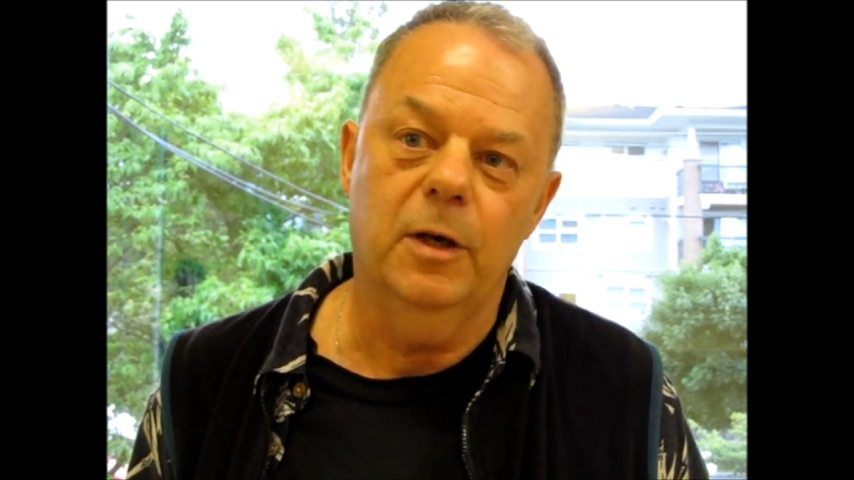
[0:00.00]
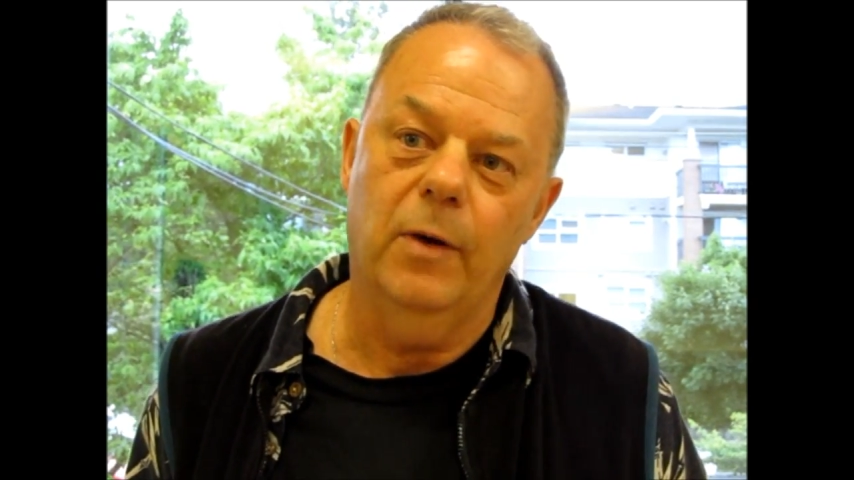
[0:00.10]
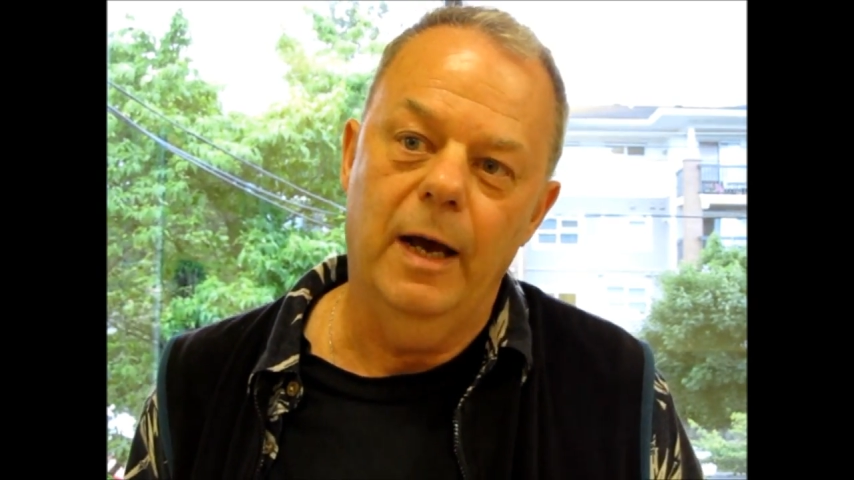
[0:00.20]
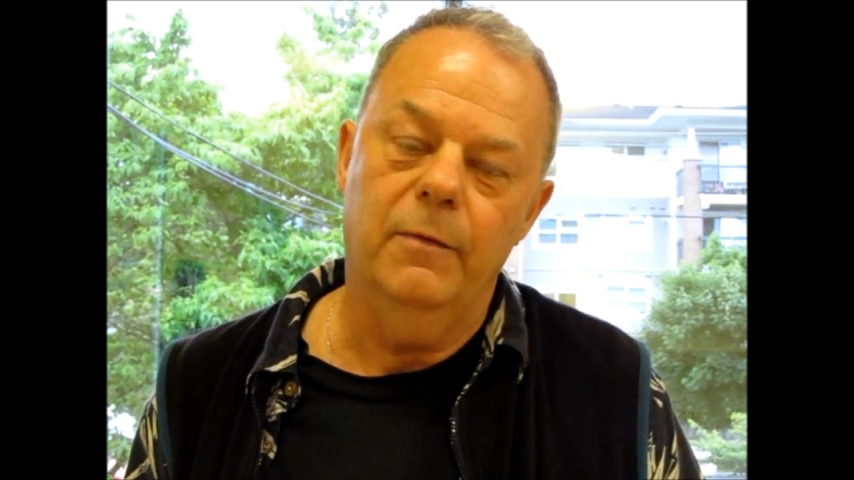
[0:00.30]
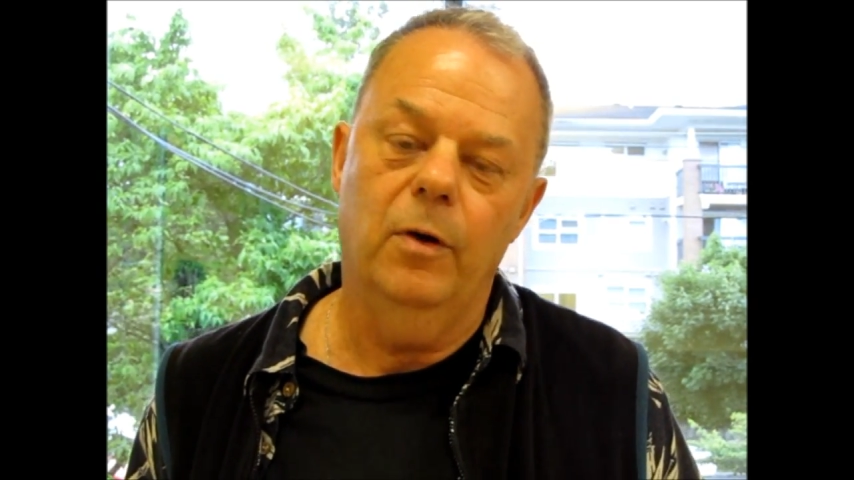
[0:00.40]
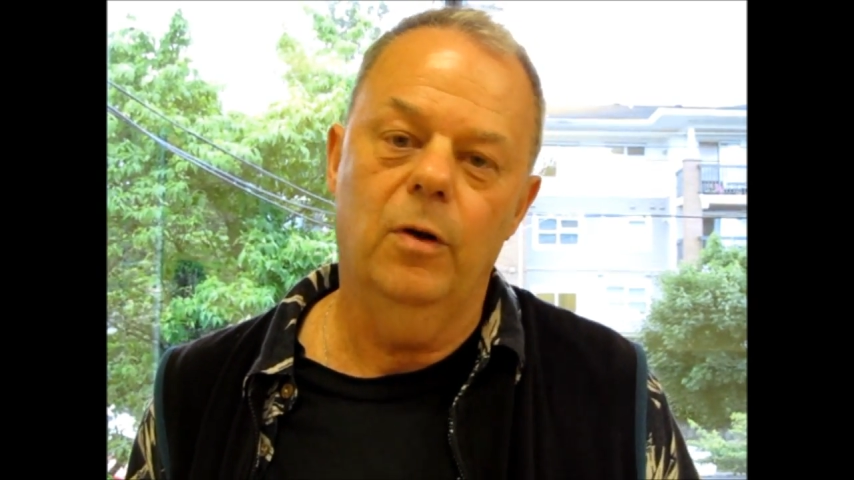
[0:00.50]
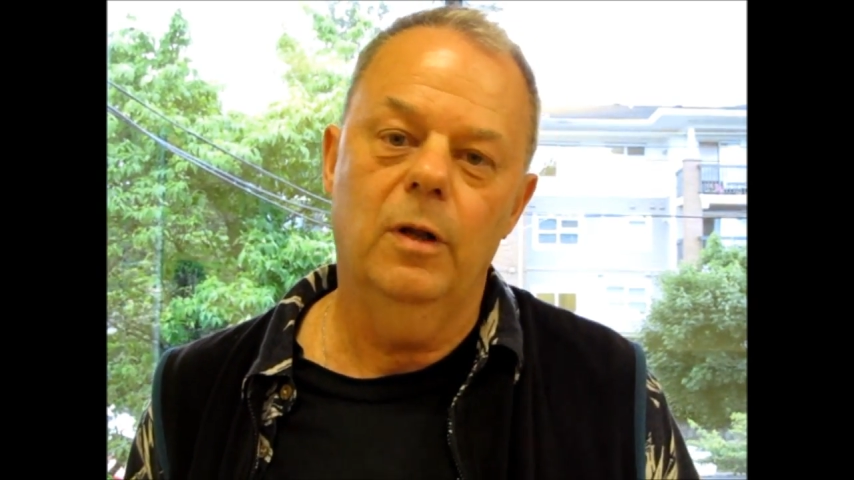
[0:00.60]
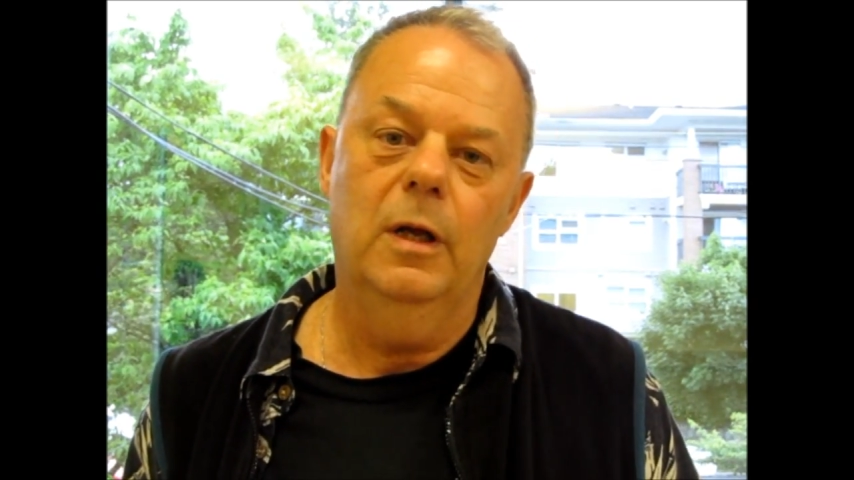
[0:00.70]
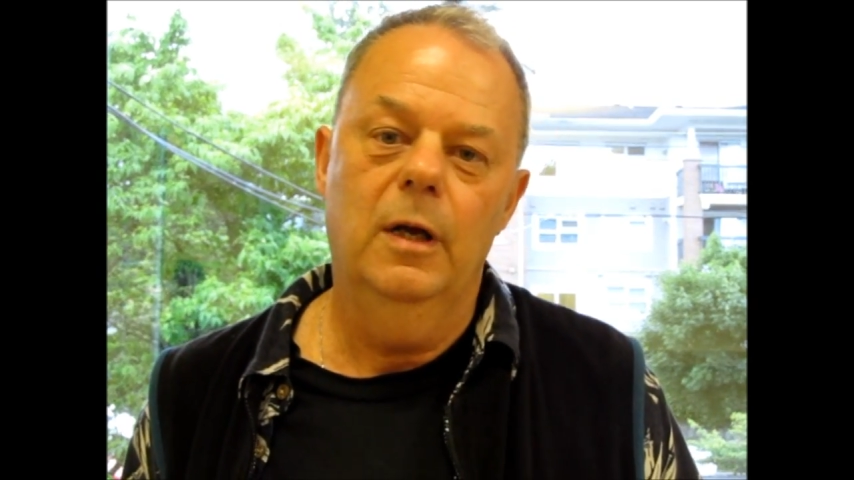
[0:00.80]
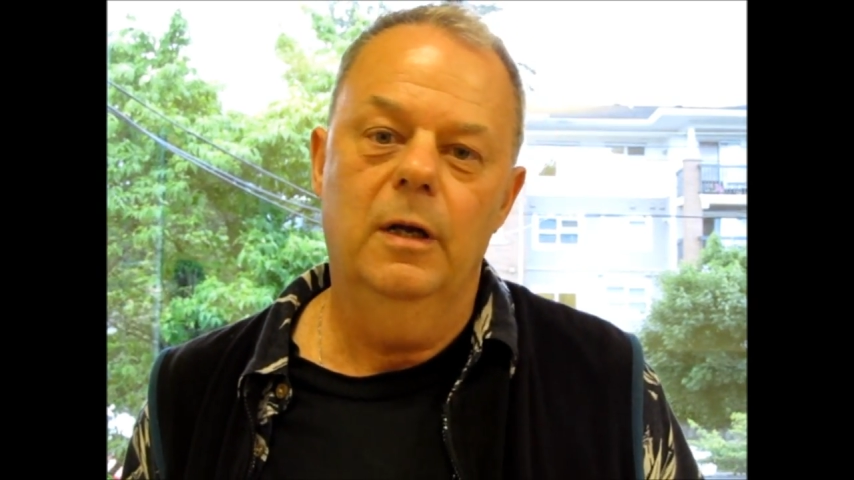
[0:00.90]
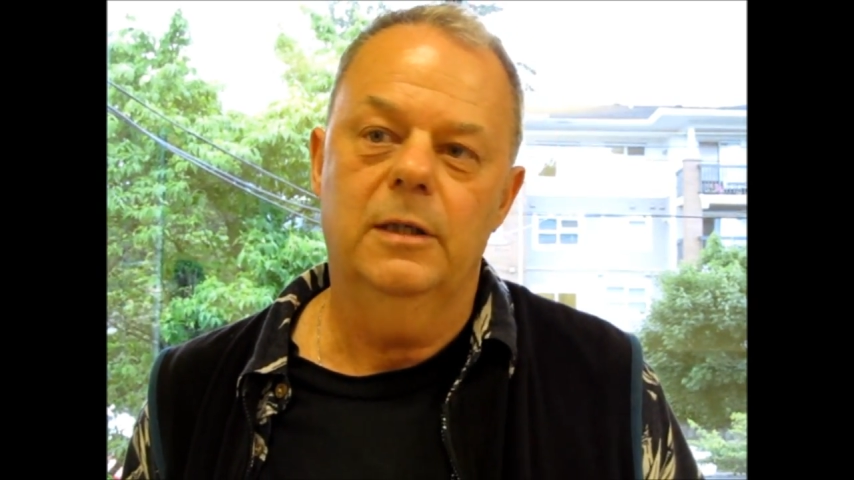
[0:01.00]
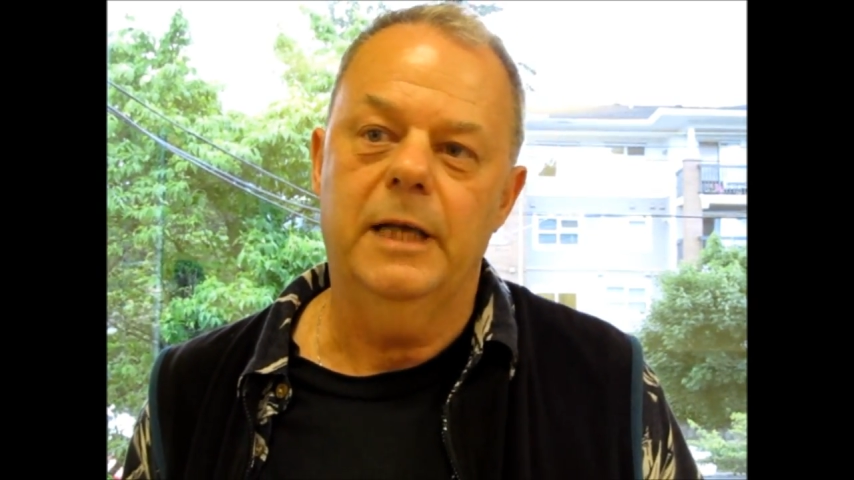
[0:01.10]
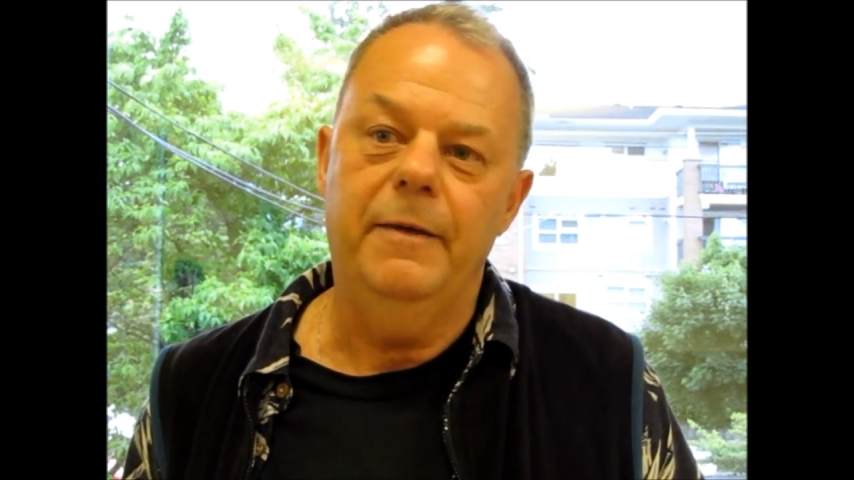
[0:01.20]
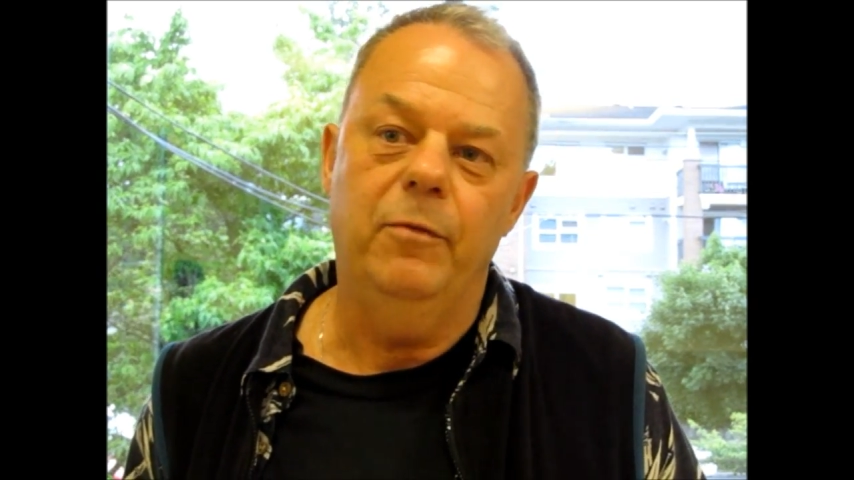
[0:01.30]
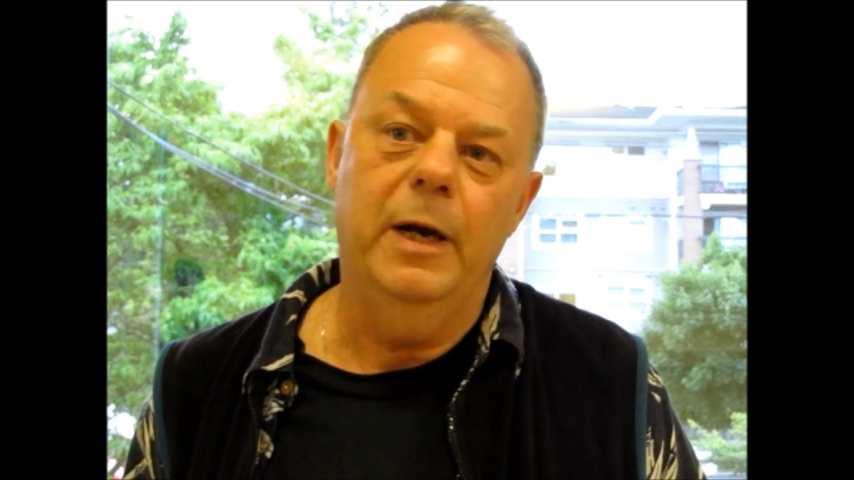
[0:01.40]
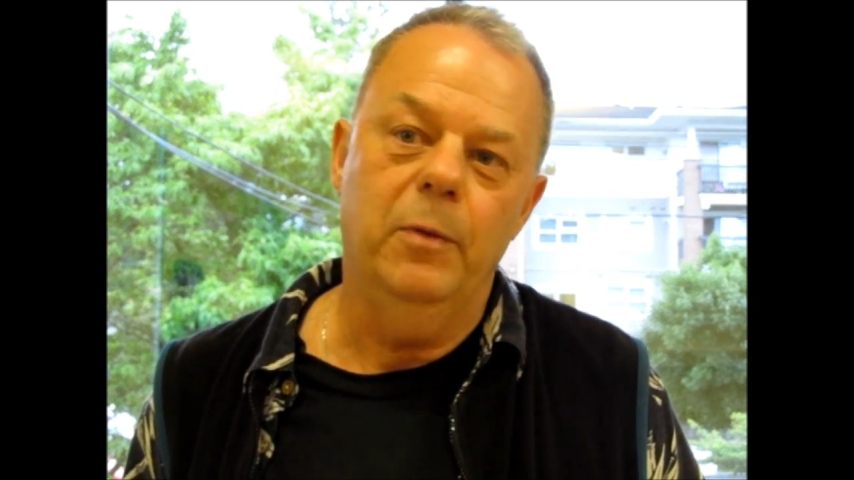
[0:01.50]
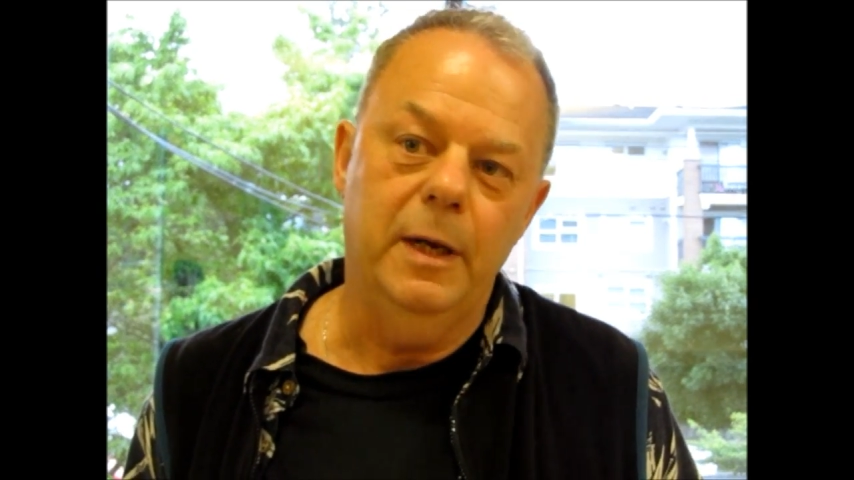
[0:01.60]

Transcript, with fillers: and Granville, Safeway